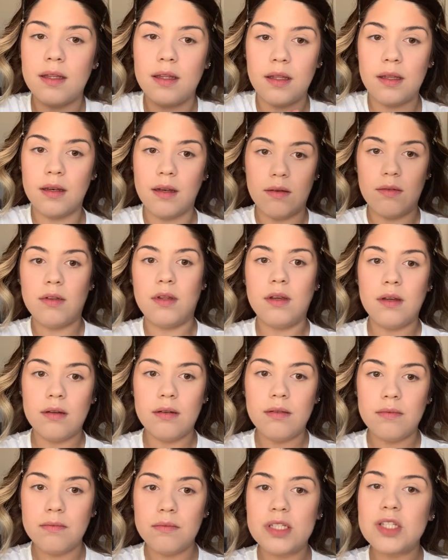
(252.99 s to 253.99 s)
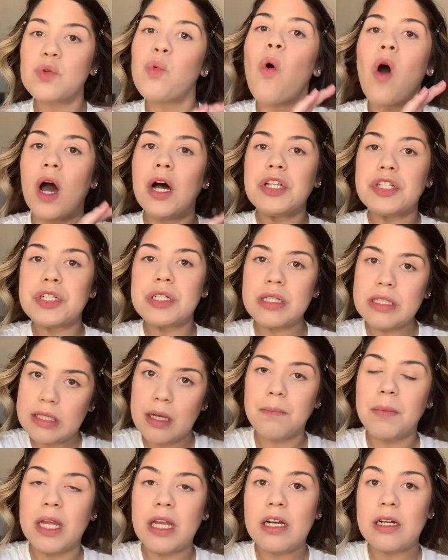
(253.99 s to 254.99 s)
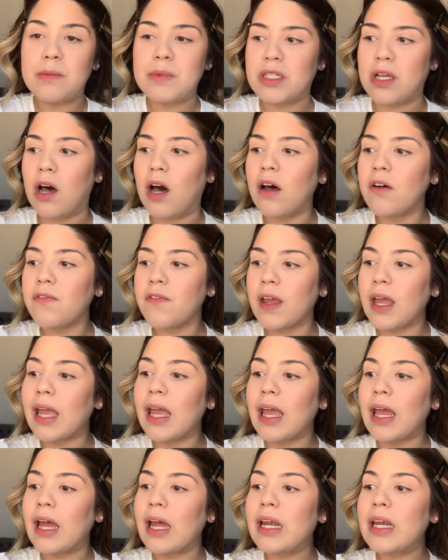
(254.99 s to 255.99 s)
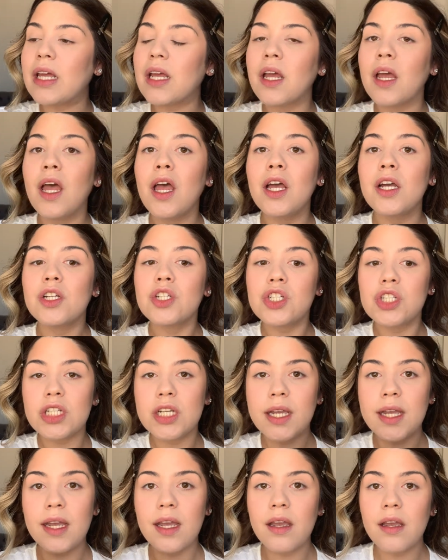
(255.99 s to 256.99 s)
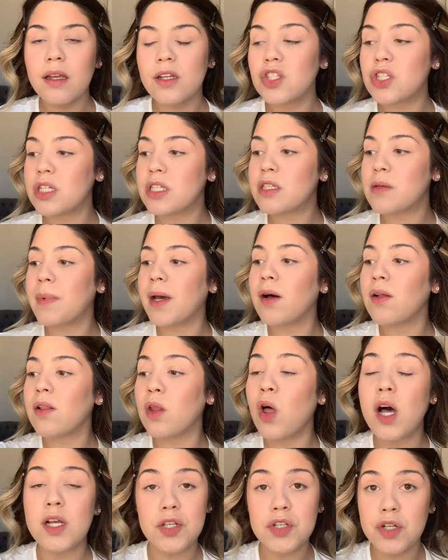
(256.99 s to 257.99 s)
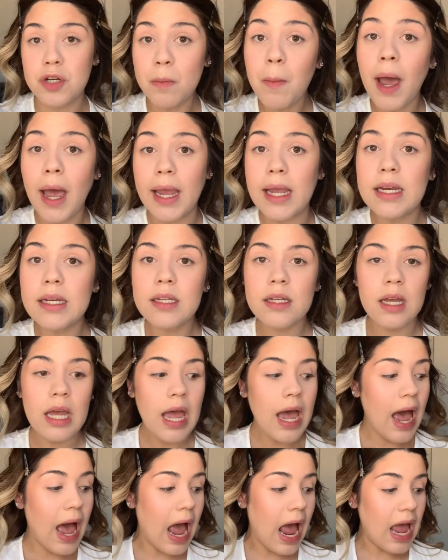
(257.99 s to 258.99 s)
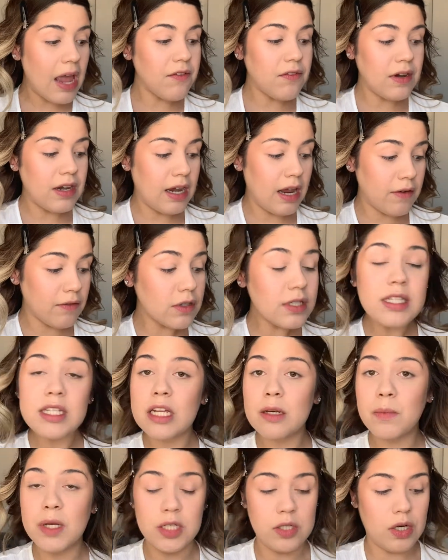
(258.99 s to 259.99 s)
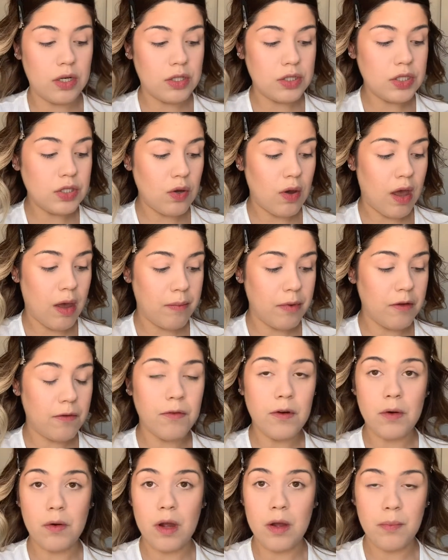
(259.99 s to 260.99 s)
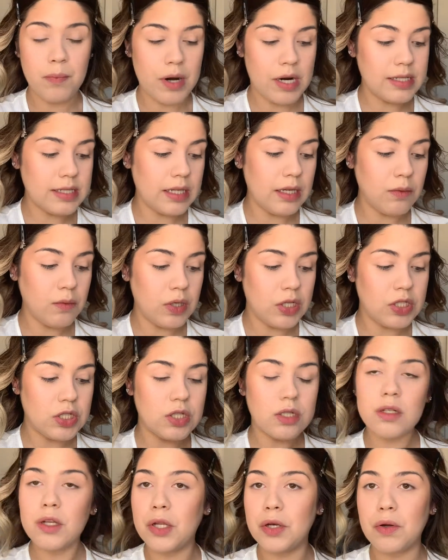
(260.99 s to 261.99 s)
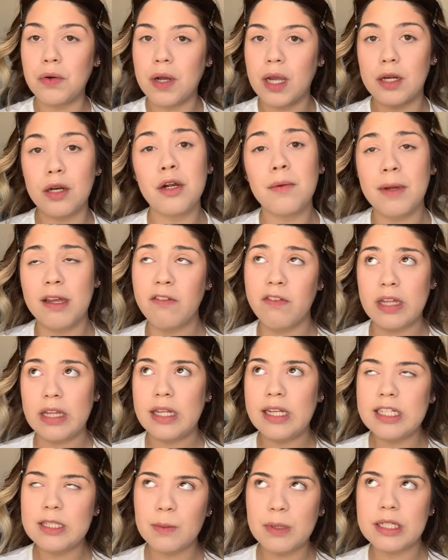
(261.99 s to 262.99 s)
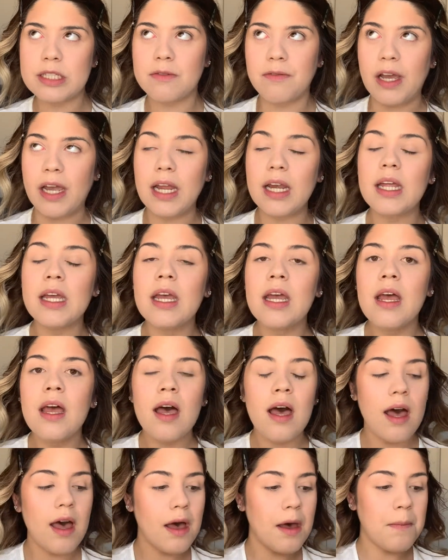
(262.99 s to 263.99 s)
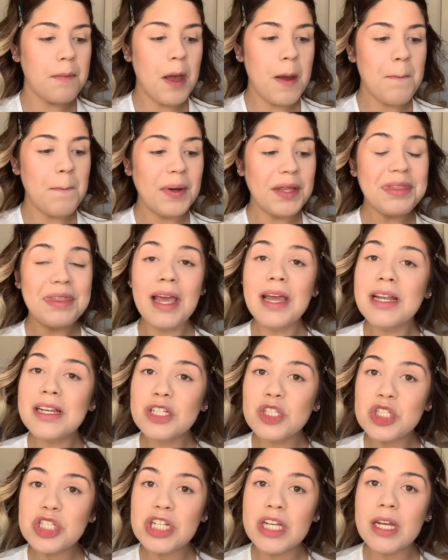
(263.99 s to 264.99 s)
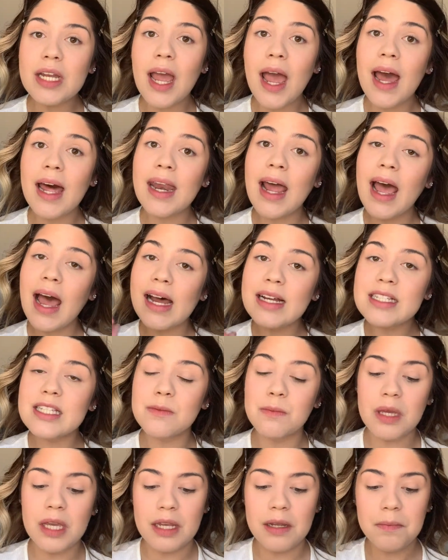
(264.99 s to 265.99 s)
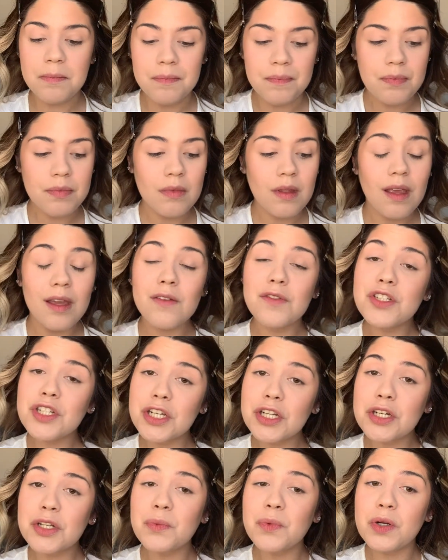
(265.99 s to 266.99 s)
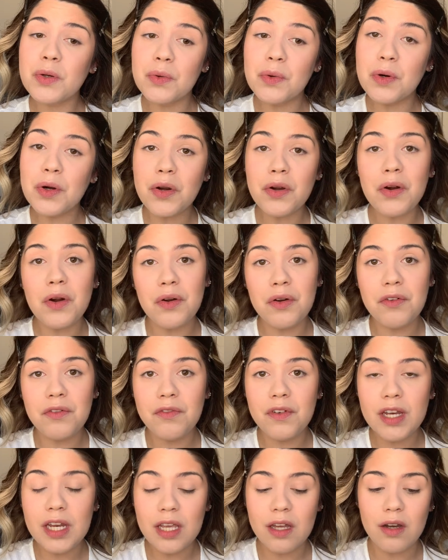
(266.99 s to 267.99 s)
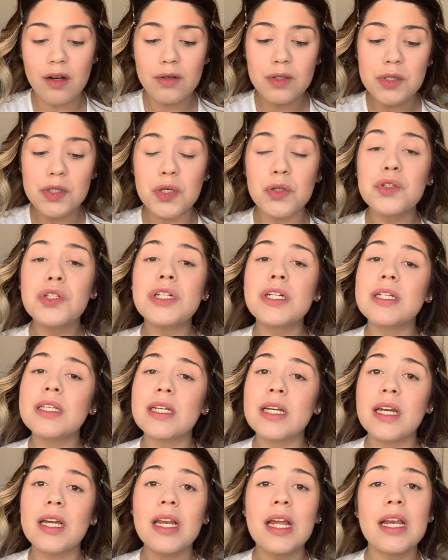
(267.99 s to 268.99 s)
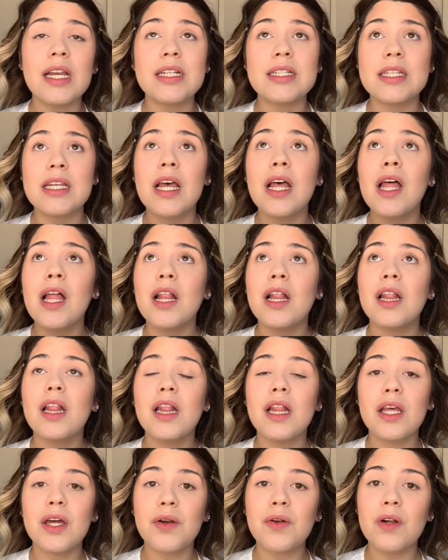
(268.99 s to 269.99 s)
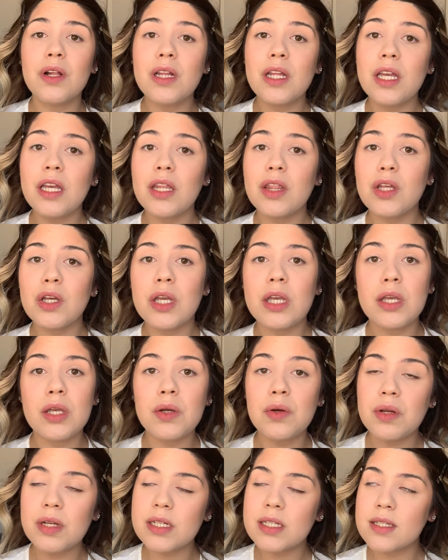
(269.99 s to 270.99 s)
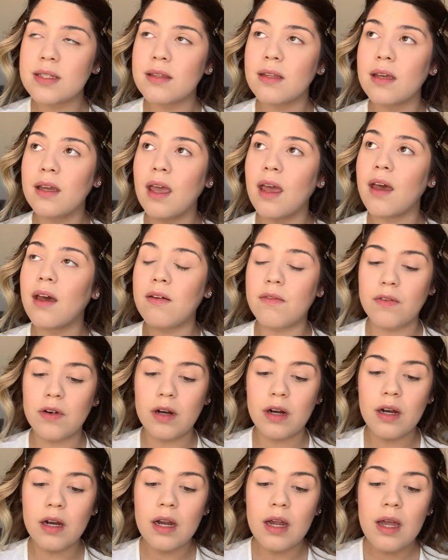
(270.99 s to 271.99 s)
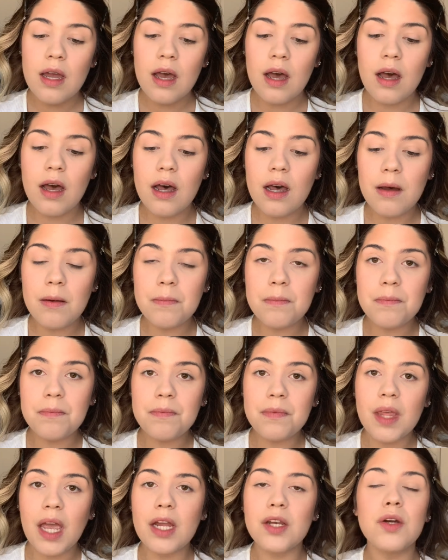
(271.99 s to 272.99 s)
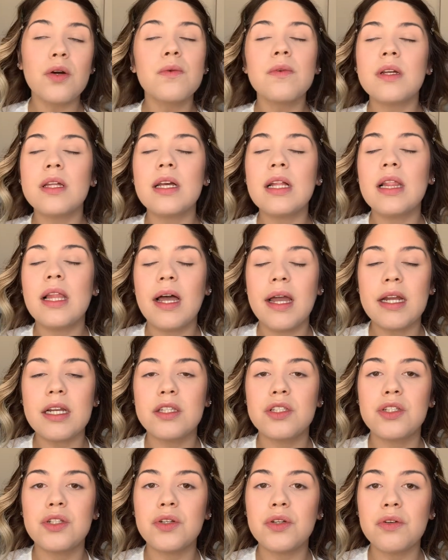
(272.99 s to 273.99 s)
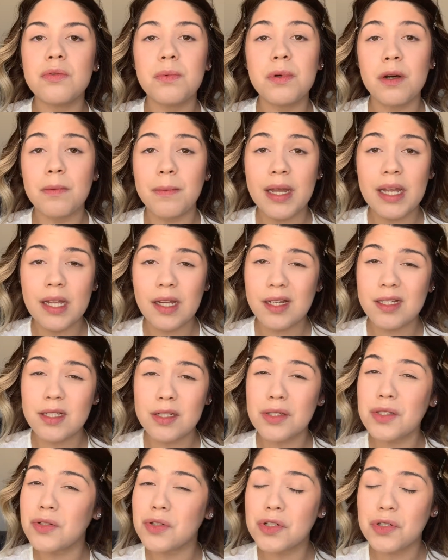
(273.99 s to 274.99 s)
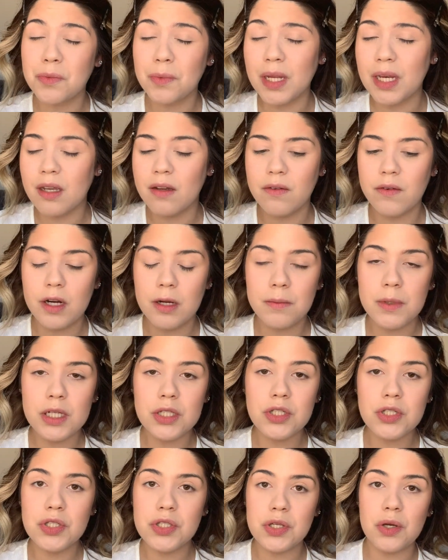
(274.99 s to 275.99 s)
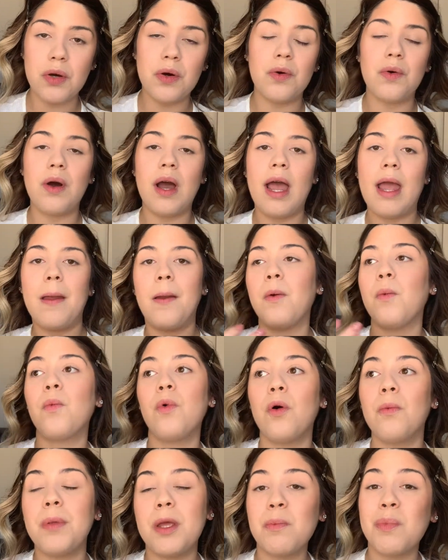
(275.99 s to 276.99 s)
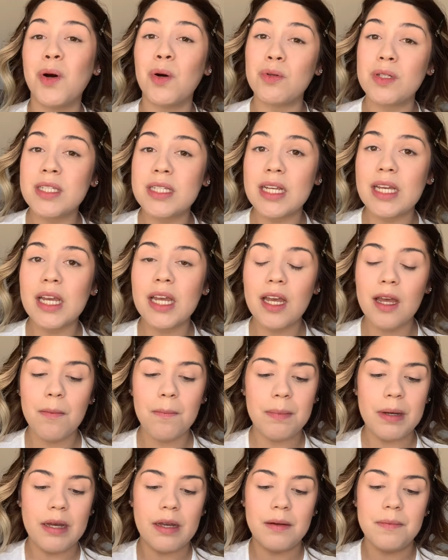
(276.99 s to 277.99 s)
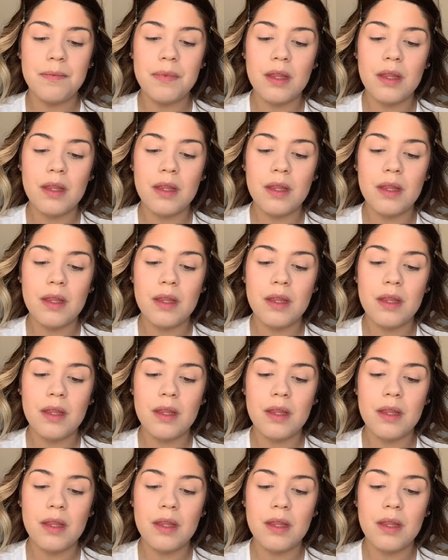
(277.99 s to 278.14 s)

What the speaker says: you know, you swatch and something comes off. And she just about lost her mind. I've never seen my daughter so happy for a present, which, you know, kind of hurt my feelings, but it's fine. But then she asked me if she could record her own video. So she did, and it's literally the cutest thing ever. I don't really like to put my kids on social media very much, so I won't be posting it, but